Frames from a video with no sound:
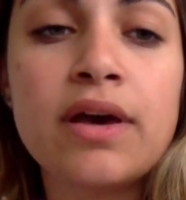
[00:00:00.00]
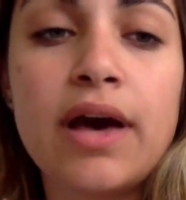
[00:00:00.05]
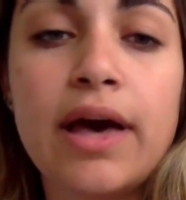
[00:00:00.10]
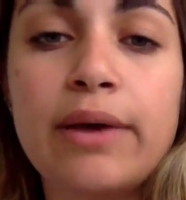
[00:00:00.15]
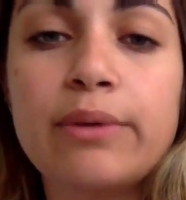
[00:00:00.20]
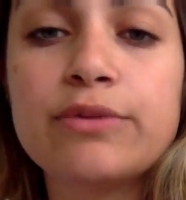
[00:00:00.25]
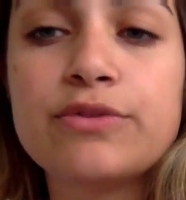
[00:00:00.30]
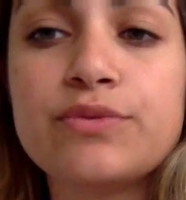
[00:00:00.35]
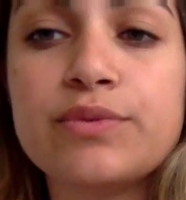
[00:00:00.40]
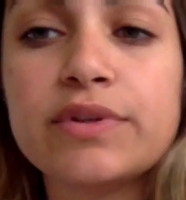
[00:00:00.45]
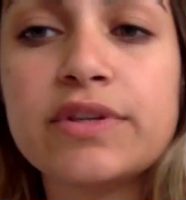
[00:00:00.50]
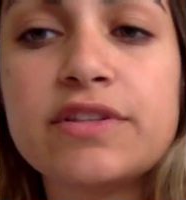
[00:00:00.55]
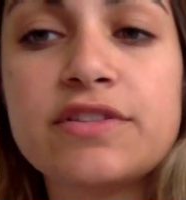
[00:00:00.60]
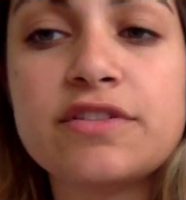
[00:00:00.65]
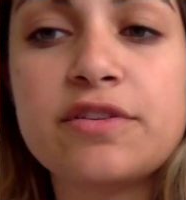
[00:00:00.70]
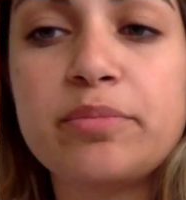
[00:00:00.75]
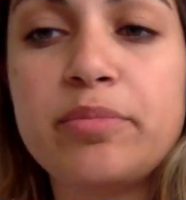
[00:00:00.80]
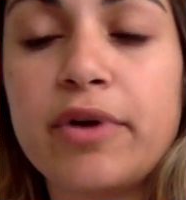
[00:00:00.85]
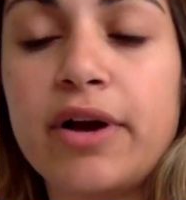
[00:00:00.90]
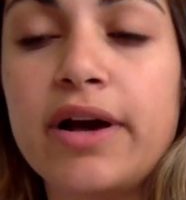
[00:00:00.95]
I was really
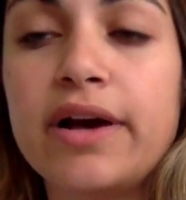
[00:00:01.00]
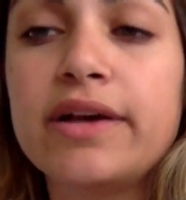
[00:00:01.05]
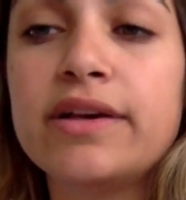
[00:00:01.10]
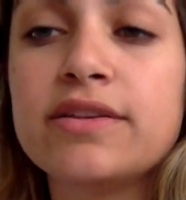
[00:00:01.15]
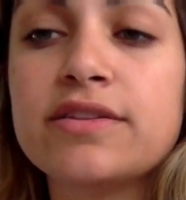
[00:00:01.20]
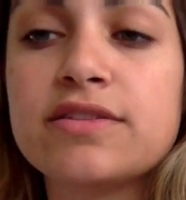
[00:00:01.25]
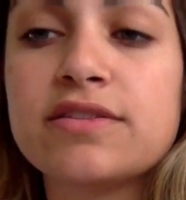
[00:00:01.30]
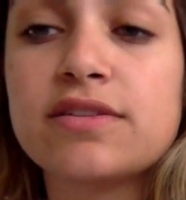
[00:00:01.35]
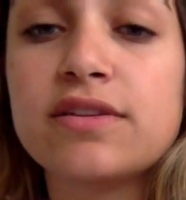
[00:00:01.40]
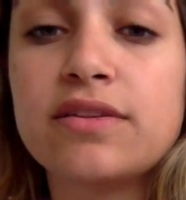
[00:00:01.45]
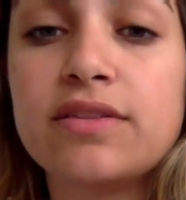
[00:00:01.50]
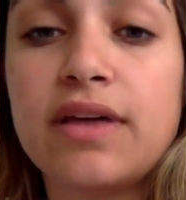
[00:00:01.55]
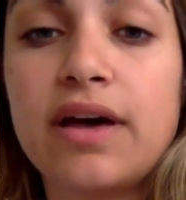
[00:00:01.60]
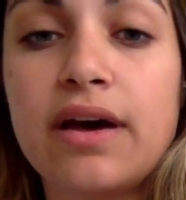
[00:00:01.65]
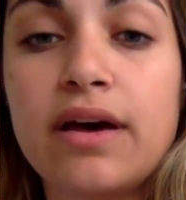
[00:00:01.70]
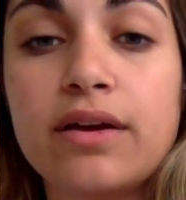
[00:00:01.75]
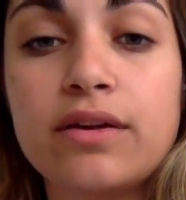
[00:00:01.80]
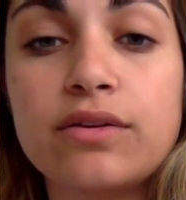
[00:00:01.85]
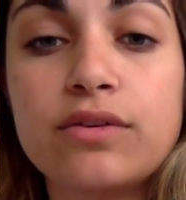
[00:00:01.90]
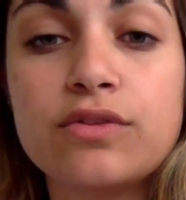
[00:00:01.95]
surprised
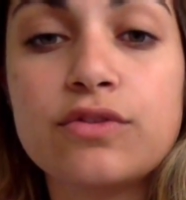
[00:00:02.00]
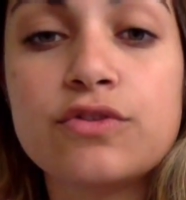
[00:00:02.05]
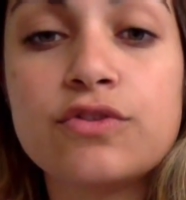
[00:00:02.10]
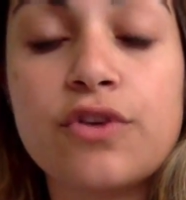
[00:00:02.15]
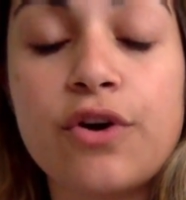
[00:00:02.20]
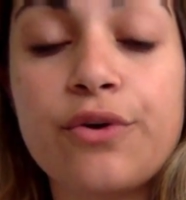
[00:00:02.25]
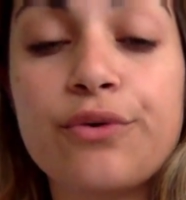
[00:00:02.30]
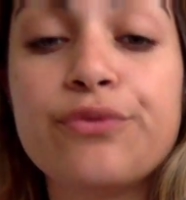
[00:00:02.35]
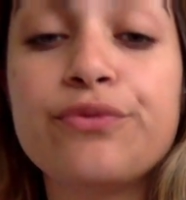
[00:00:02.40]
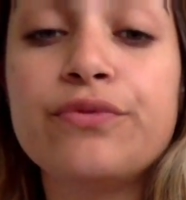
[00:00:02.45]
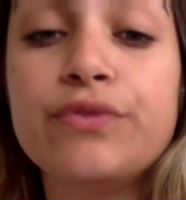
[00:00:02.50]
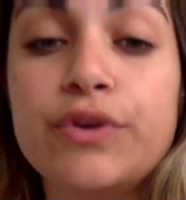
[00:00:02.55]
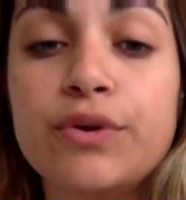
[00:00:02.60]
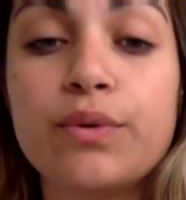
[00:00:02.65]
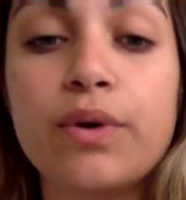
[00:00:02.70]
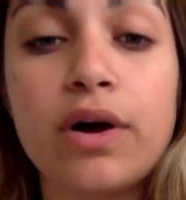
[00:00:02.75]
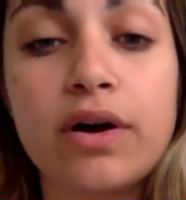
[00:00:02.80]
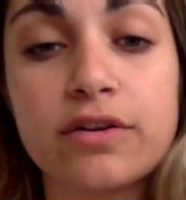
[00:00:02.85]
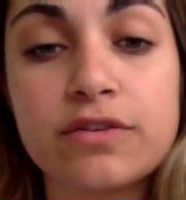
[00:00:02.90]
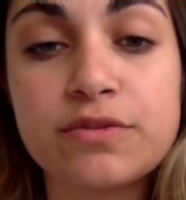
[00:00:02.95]
that so few
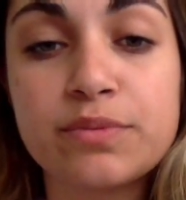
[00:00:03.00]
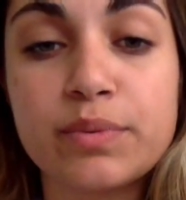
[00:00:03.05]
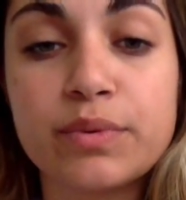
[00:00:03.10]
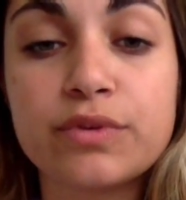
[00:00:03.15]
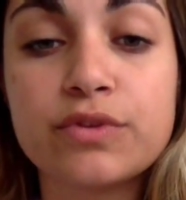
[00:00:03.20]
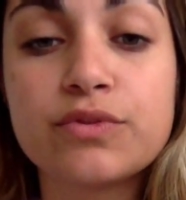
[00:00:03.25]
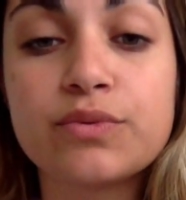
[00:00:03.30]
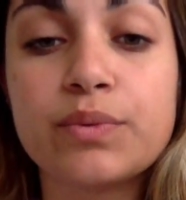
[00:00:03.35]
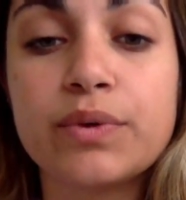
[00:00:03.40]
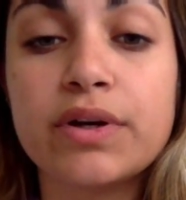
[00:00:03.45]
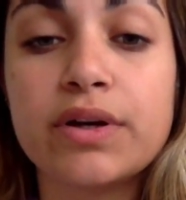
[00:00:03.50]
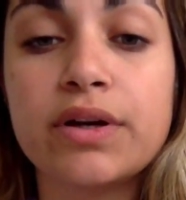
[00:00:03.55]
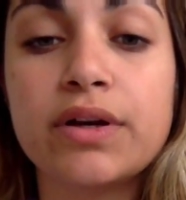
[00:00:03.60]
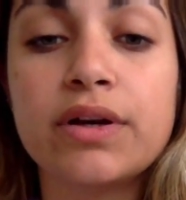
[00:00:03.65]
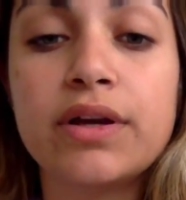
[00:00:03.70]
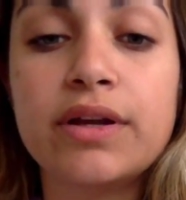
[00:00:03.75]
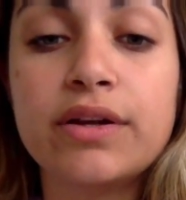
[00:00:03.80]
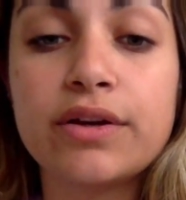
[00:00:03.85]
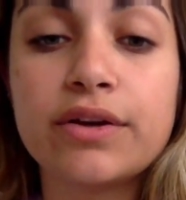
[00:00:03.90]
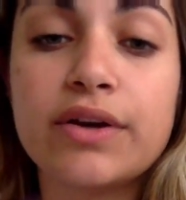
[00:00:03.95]
hospitals were
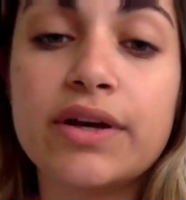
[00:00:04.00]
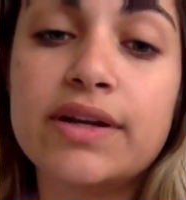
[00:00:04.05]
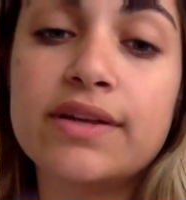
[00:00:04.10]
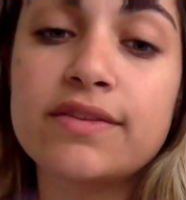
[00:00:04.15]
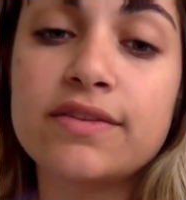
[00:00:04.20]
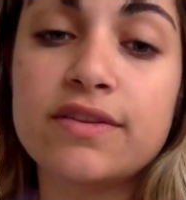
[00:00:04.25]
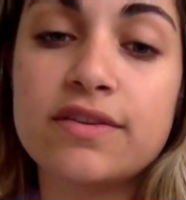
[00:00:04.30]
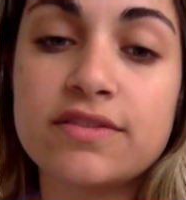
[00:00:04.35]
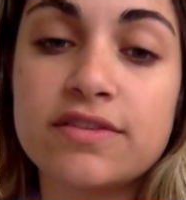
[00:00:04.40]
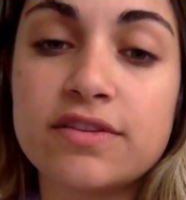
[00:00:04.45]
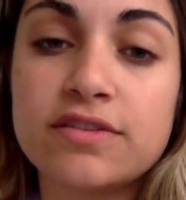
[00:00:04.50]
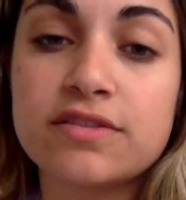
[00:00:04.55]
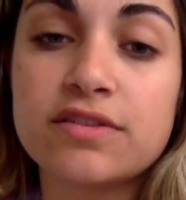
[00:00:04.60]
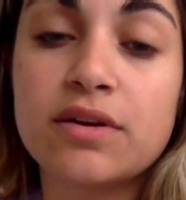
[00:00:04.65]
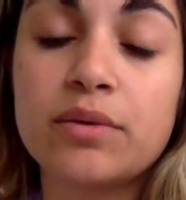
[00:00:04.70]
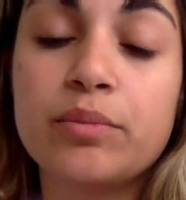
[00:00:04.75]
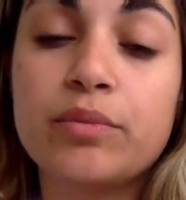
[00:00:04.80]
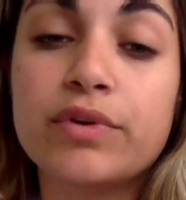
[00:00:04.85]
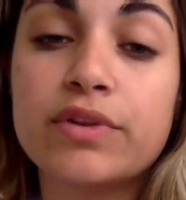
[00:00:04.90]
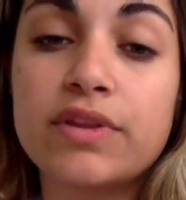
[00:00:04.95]
integrating the
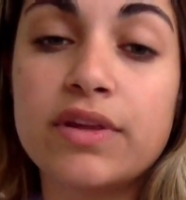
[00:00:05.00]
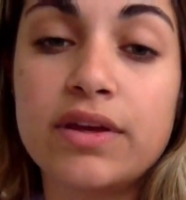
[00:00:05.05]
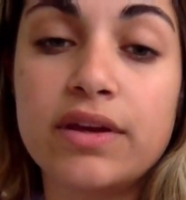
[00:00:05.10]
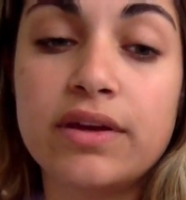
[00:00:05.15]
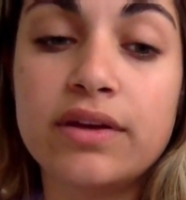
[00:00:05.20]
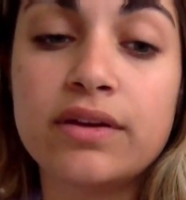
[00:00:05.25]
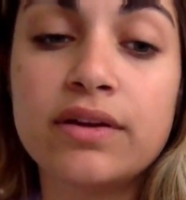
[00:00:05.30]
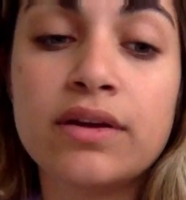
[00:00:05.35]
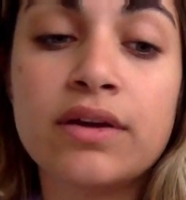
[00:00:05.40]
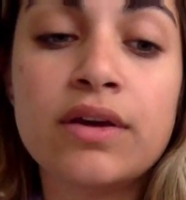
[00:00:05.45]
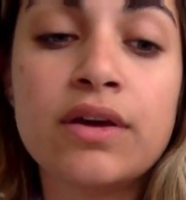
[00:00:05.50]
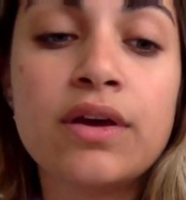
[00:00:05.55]
system within